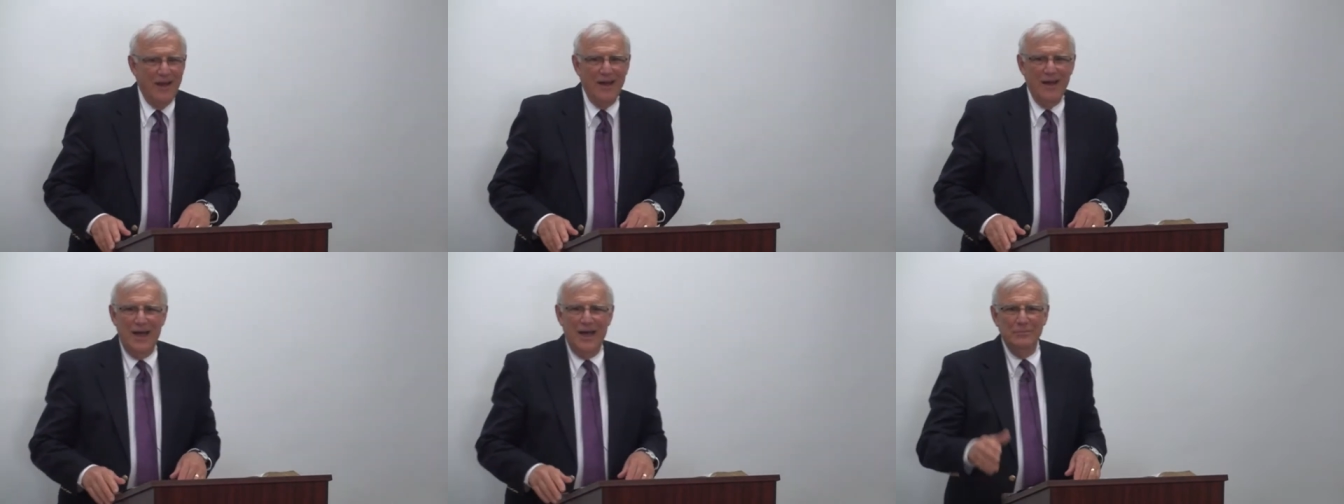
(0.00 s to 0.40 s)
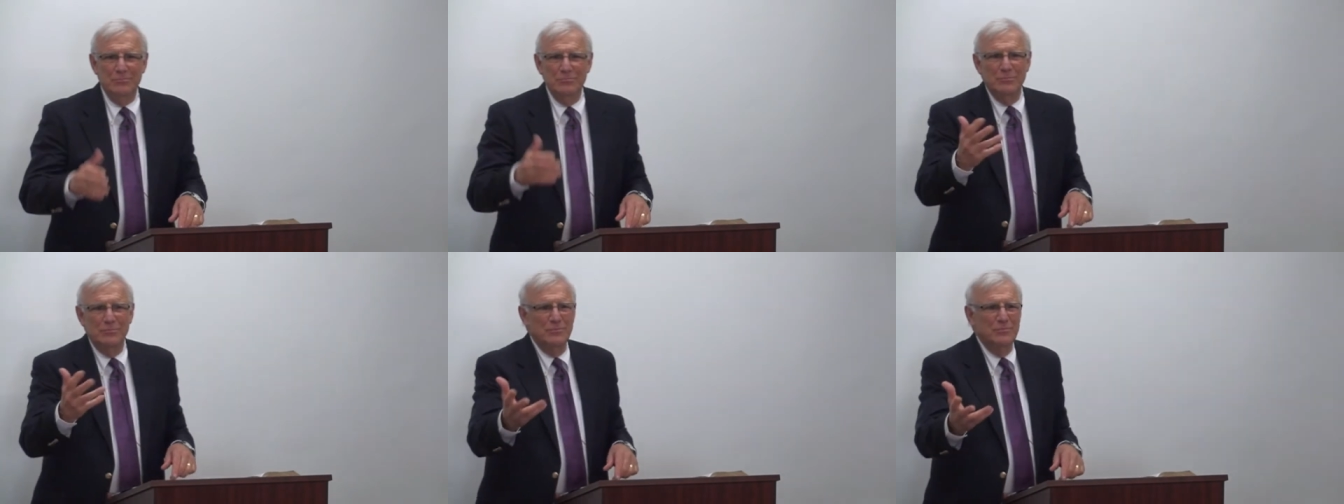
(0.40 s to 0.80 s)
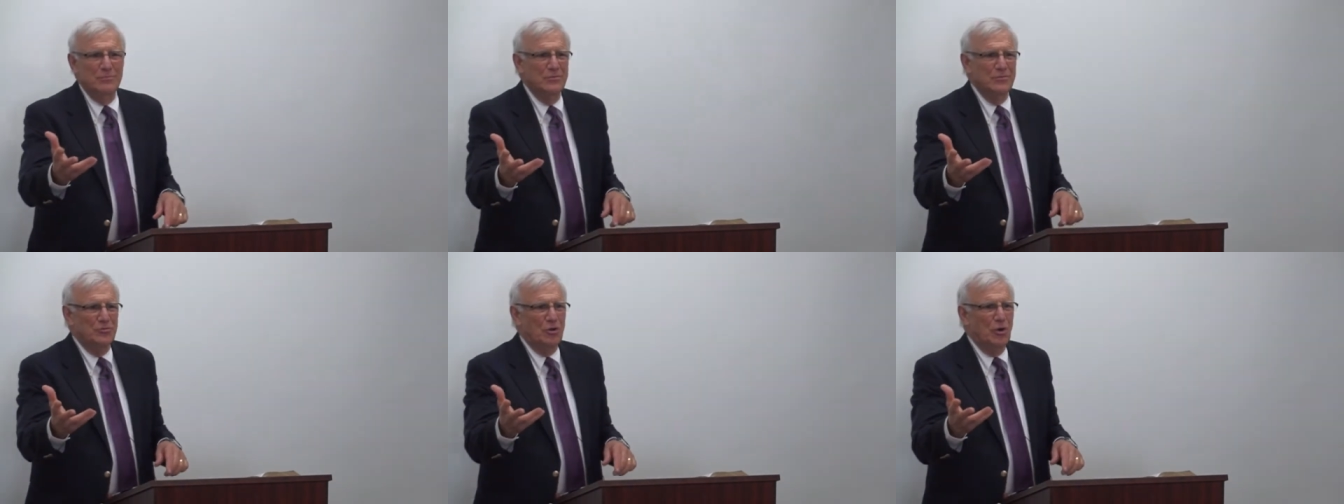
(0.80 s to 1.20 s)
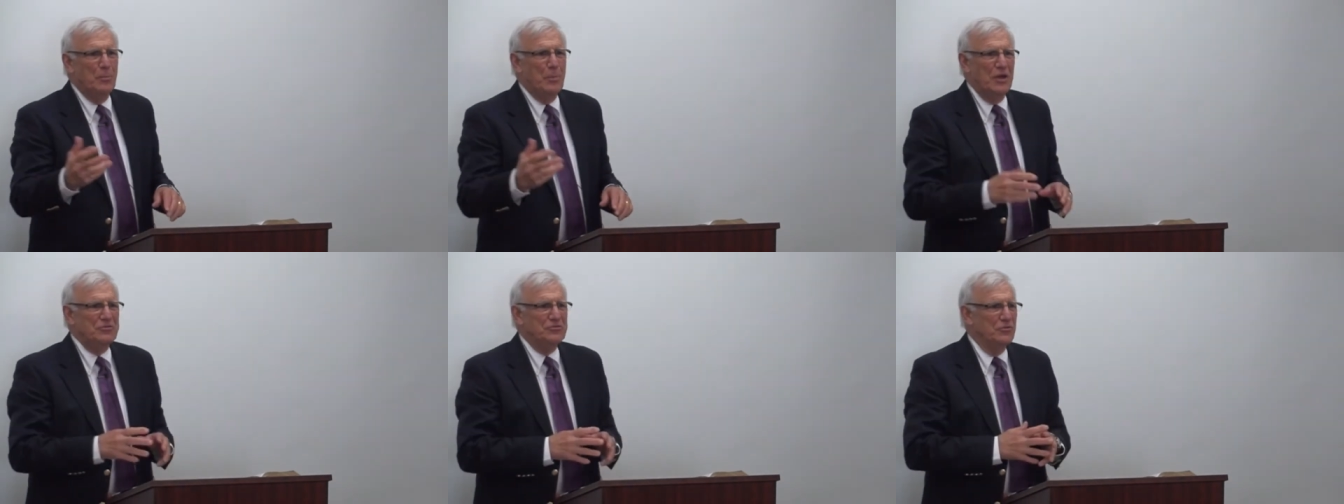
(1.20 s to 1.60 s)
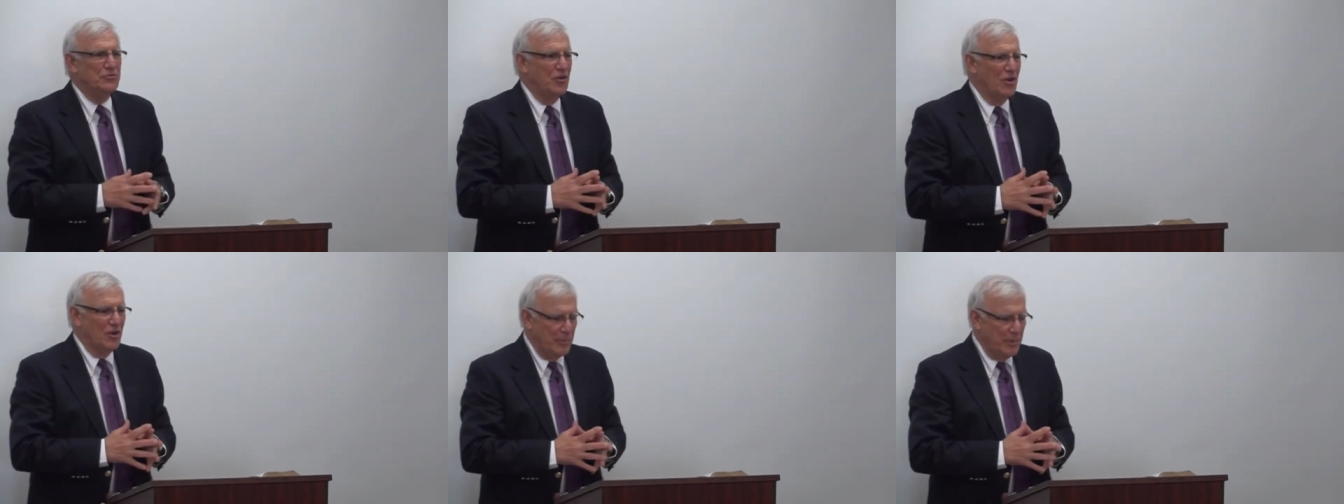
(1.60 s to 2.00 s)
I told Pastor
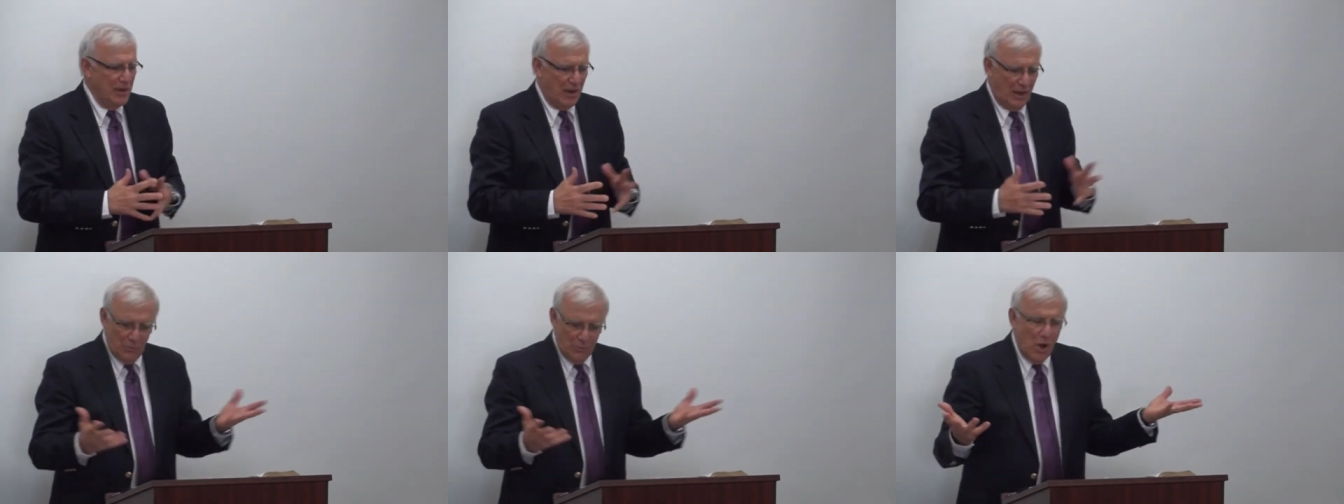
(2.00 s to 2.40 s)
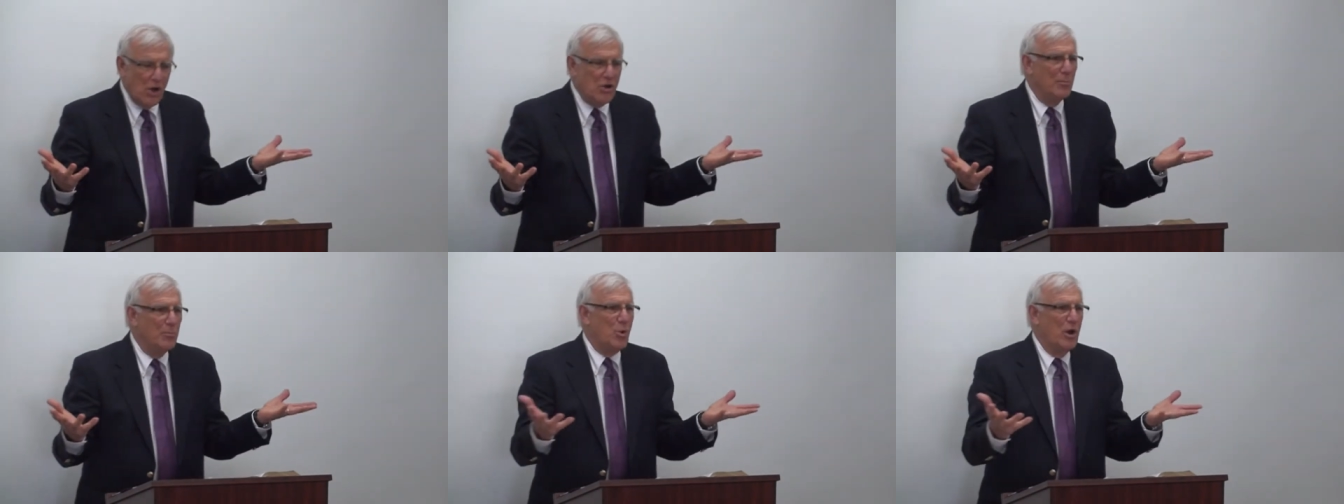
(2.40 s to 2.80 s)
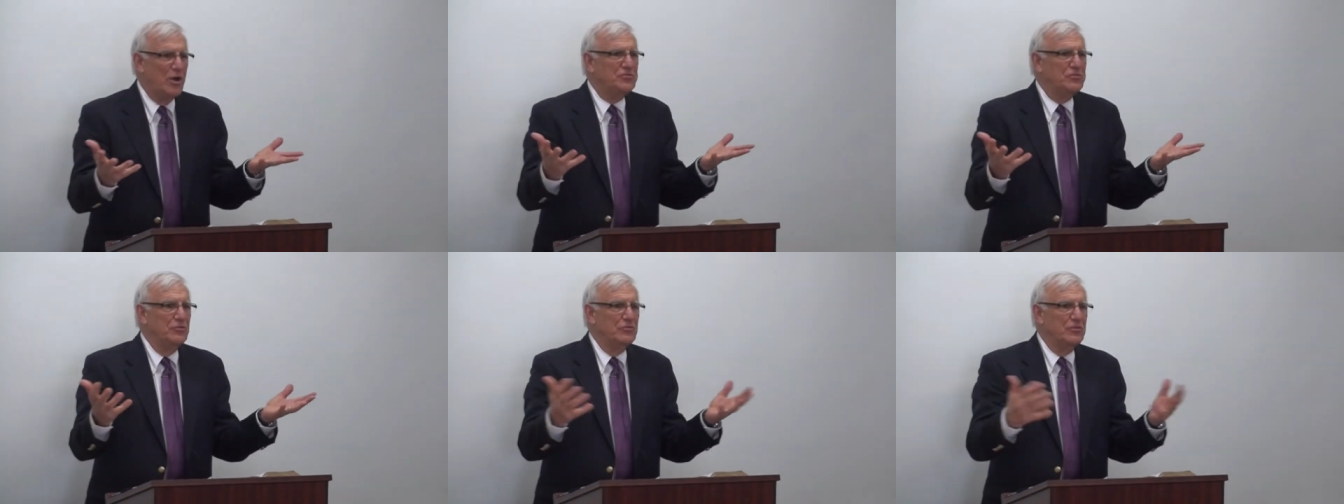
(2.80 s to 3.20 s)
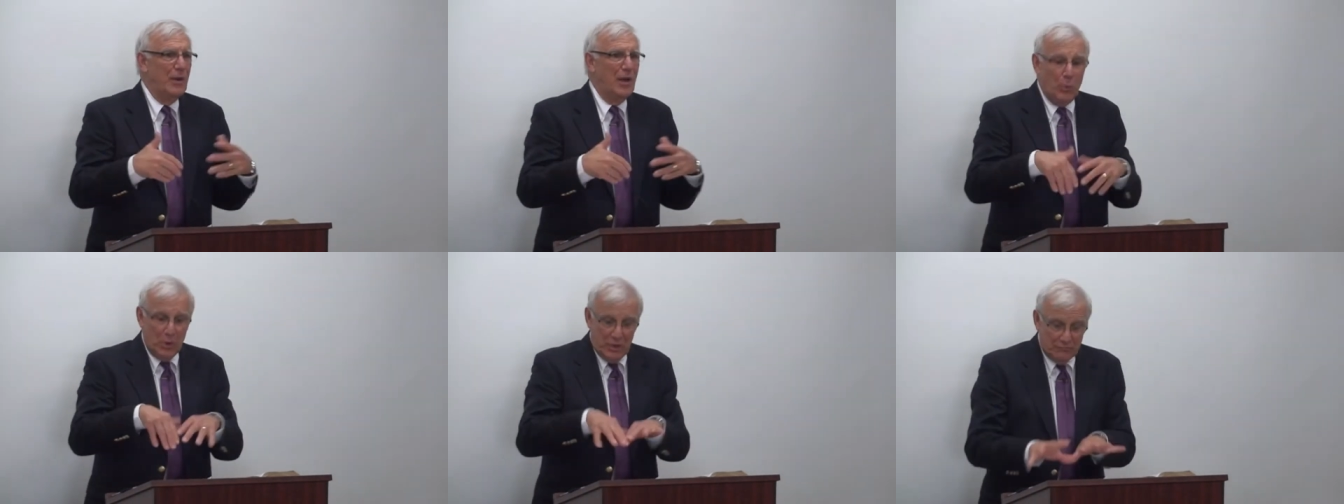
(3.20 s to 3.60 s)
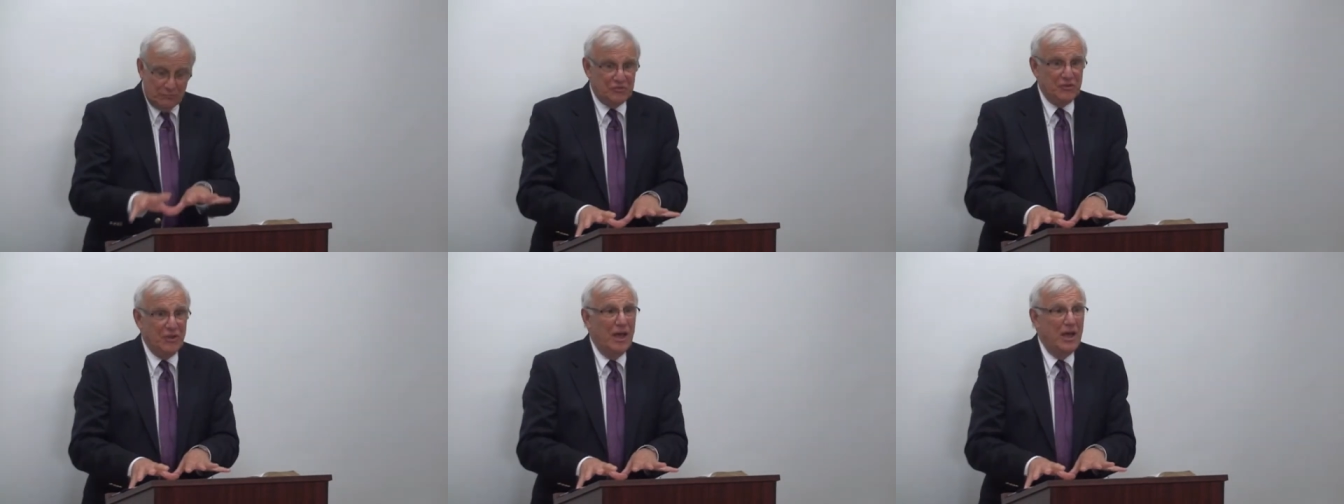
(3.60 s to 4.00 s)
Jeremy I welcome questions about what I've
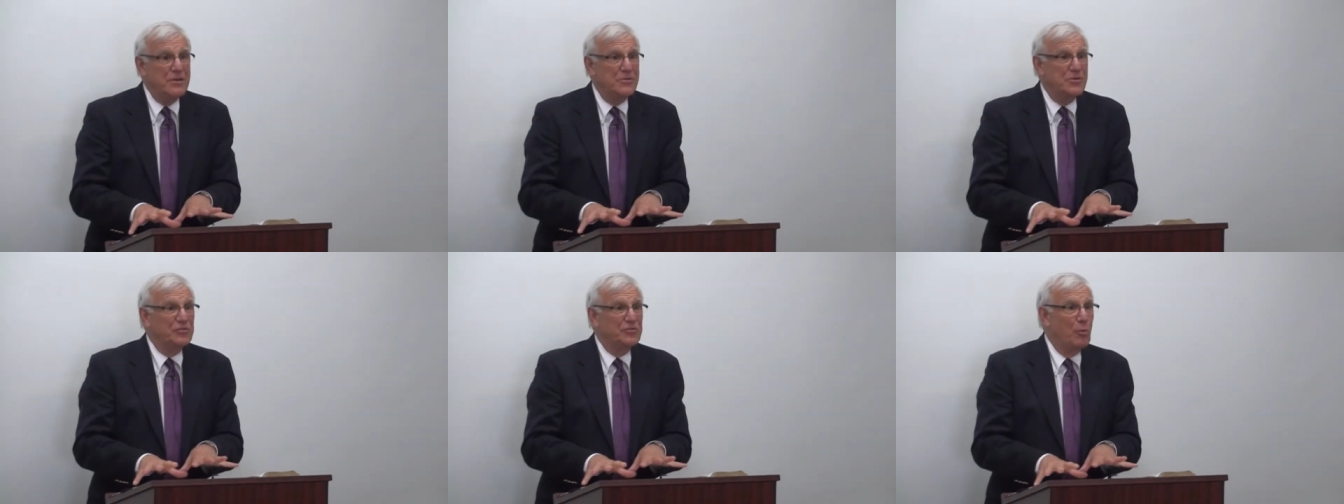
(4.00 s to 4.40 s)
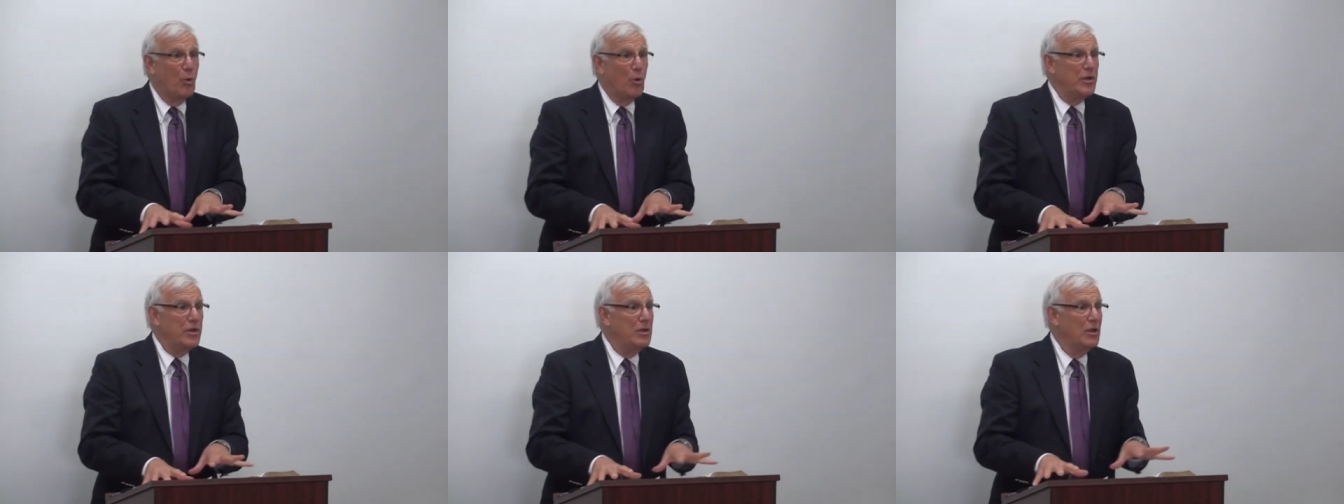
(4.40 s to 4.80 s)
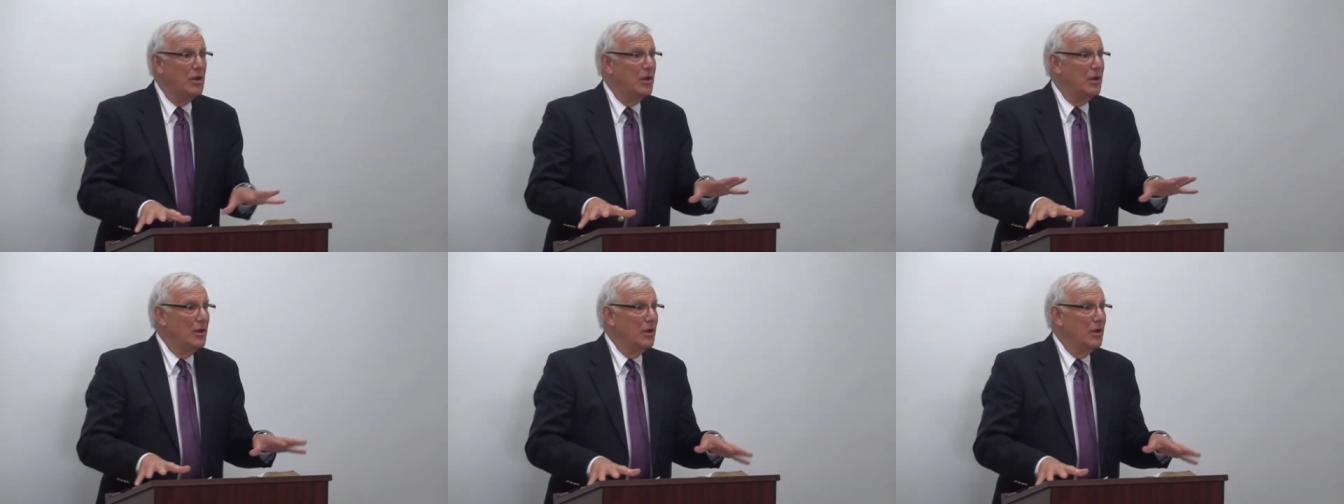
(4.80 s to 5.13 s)
said this morning,